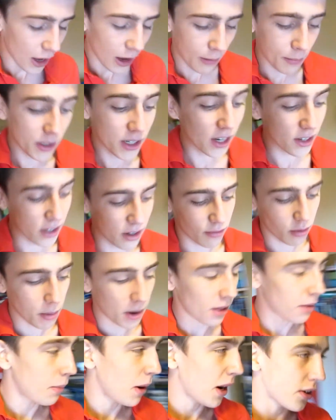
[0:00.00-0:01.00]
I've been testing it for
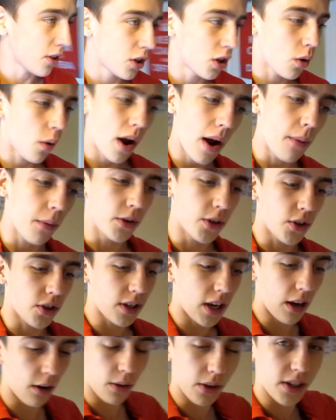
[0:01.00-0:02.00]
about the past 2 hours, just
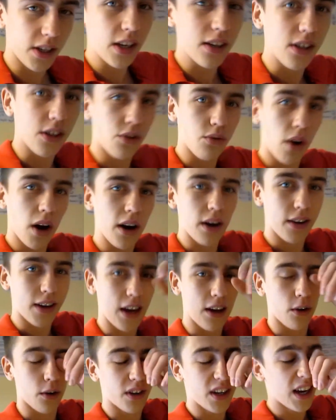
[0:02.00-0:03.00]
getting all the settings right,
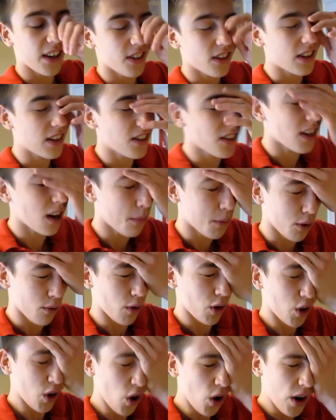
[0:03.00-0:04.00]
getting Audacity set up to
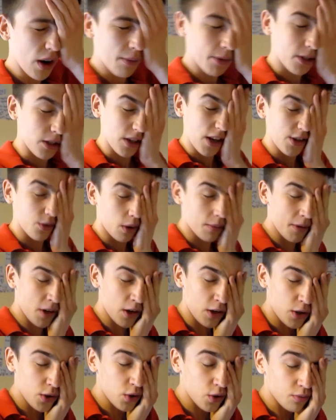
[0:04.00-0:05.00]
record it, because that's what I'm
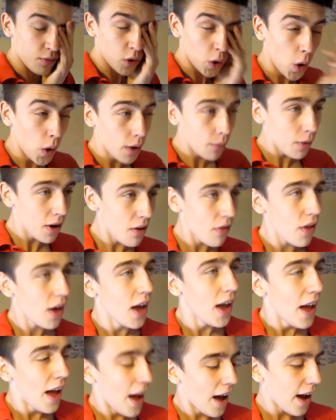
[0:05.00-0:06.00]
going to use to record it with.
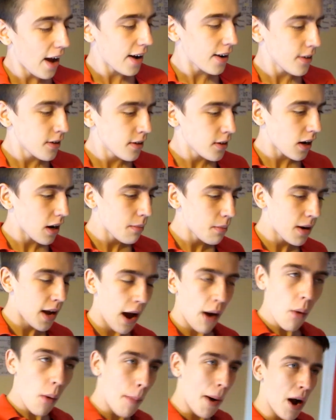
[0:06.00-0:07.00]
And I'm
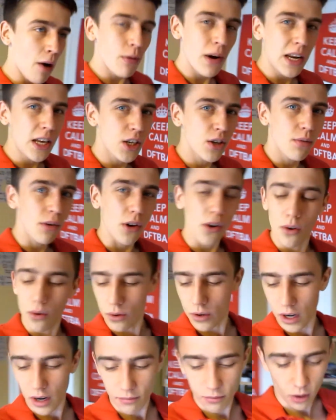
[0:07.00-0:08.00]
now about ready to
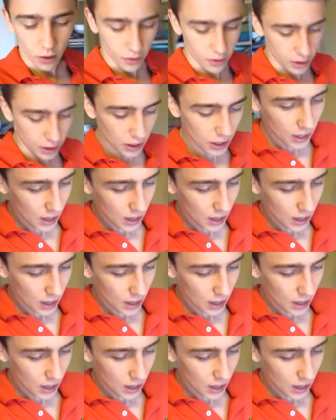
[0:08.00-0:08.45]
record. I've got the